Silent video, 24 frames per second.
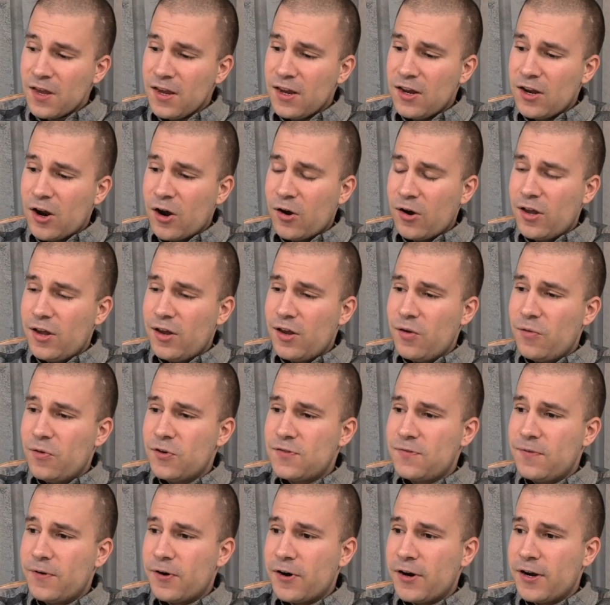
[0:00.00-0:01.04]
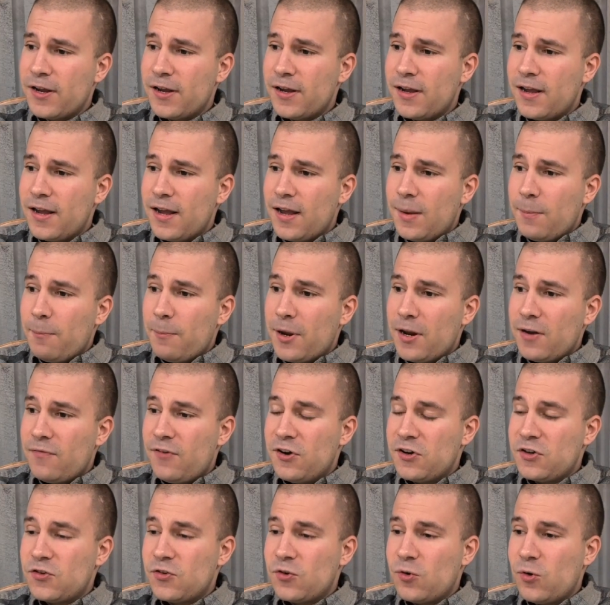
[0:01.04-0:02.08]
it was very
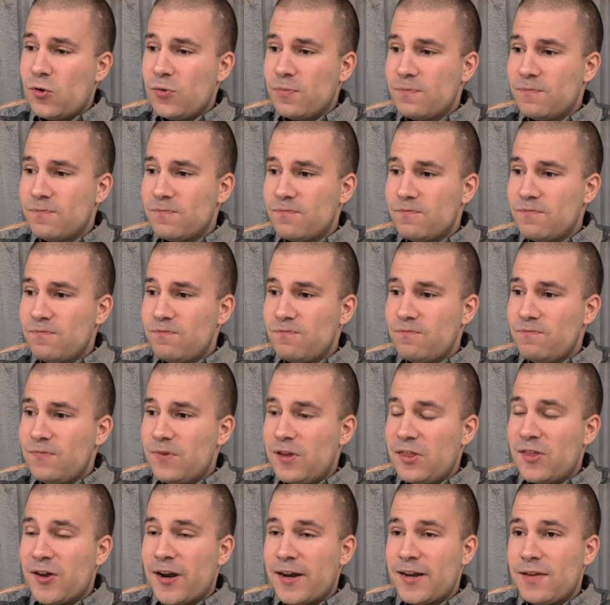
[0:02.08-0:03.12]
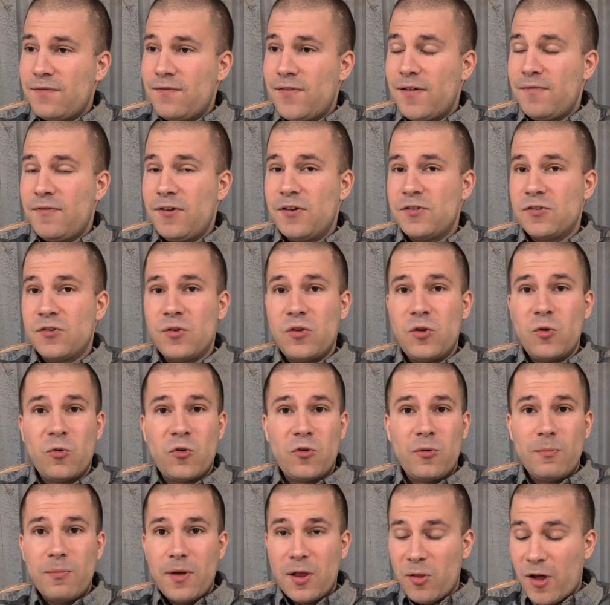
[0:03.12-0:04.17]
beneficial in the 1950s, and there
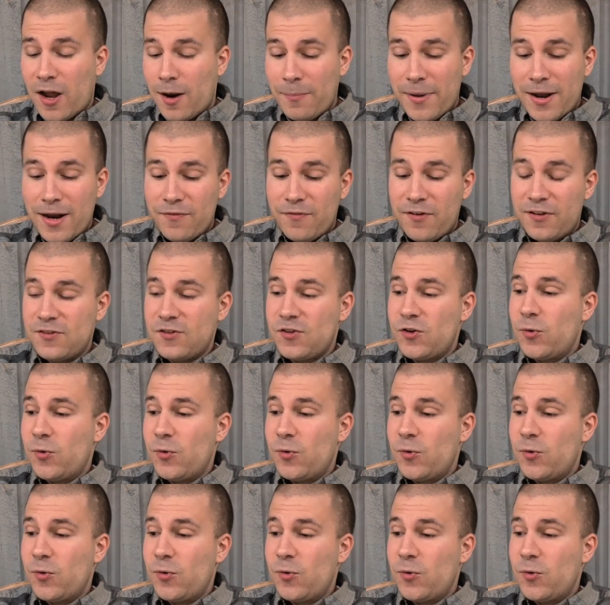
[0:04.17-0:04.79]
were a lot of benefits